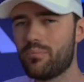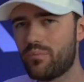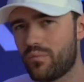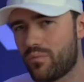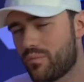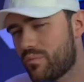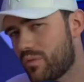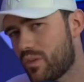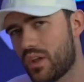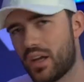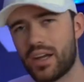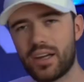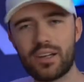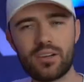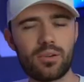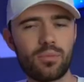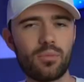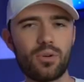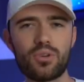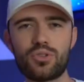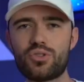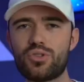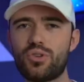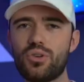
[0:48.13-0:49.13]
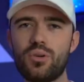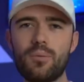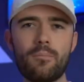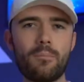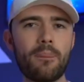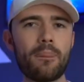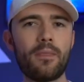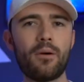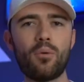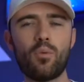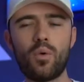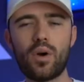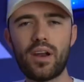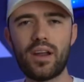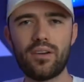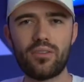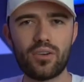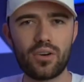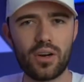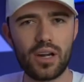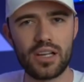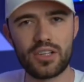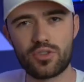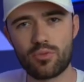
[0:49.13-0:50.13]
flying commercial,
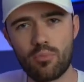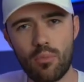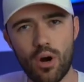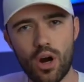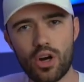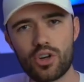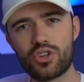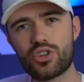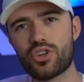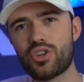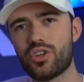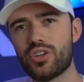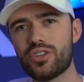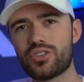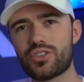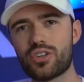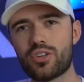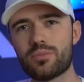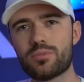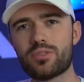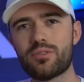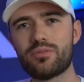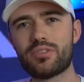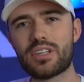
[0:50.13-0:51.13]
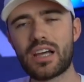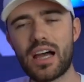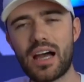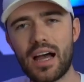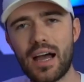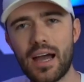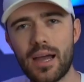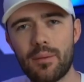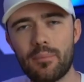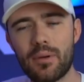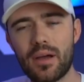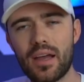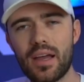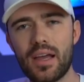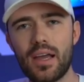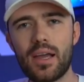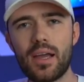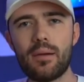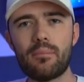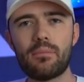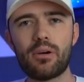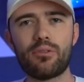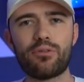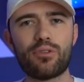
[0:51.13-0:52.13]
whatever, it's marginal in terms of time,
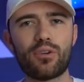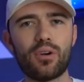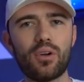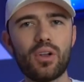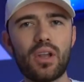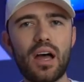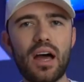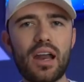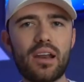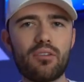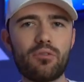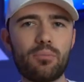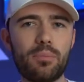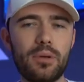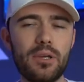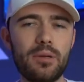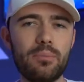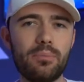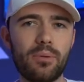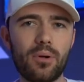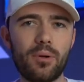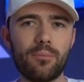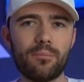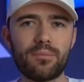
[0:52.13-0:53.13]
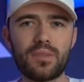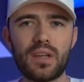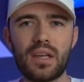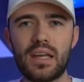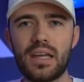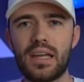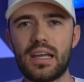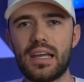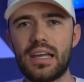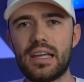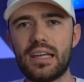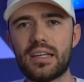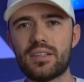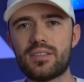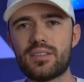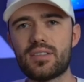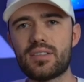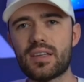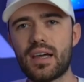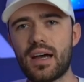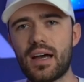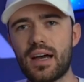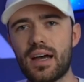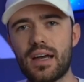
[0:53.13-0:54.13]
but for a lot of people,
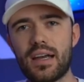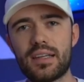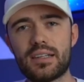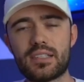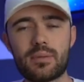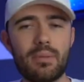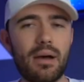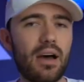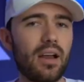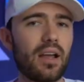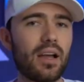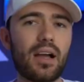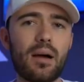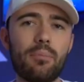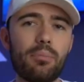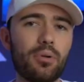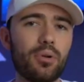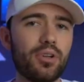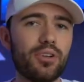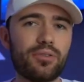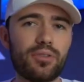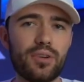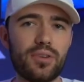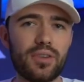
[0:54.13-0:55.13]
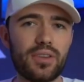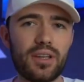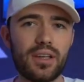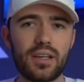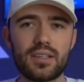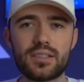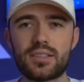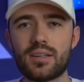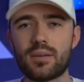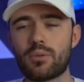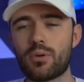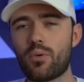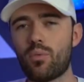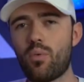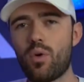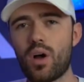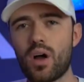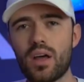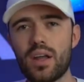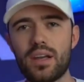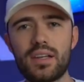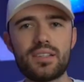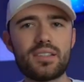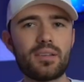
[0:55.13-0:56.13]
it's, uh, it's about a couple different things. Number
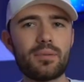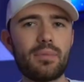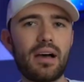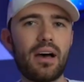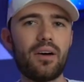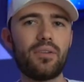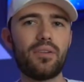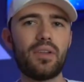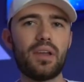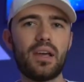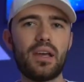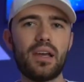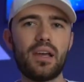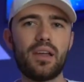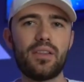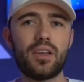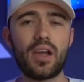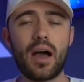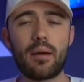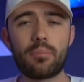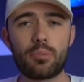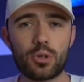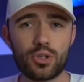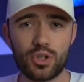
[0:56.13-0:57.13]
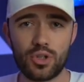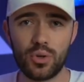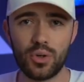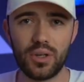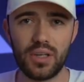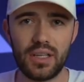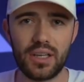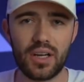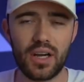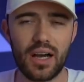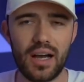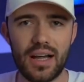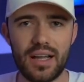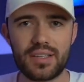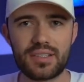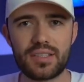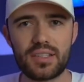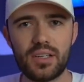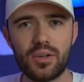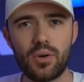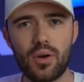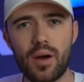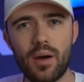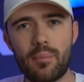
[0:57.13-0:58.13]
one, it's about the opportunity cost.
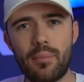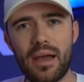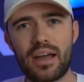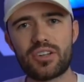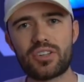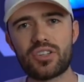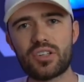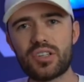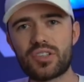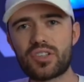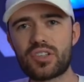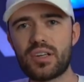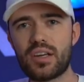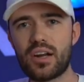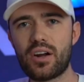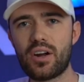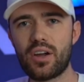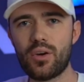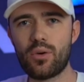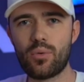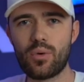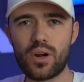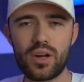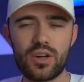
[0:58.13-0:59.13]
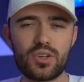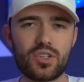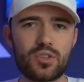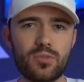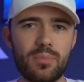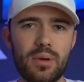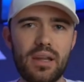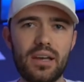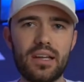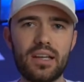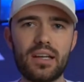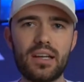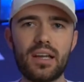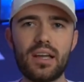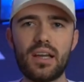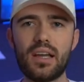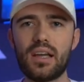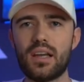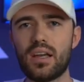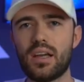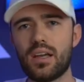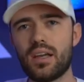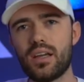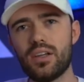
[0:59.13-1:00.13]
You know, imagine a scenario where you're spending,
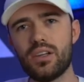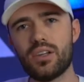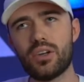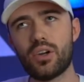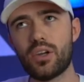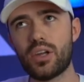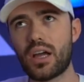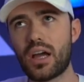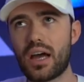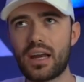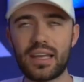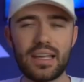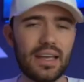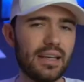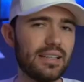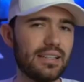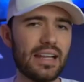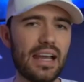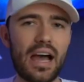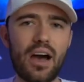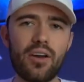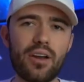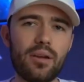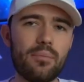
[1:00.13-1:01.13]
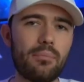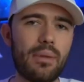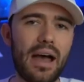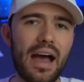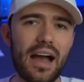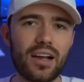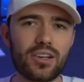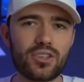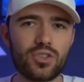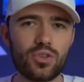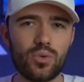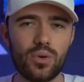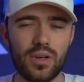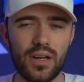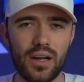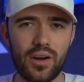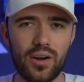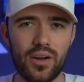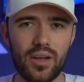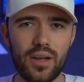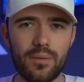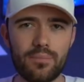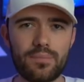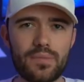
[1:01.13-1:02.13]
you know, you got to get down and back to an
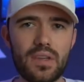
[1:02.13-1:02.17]
area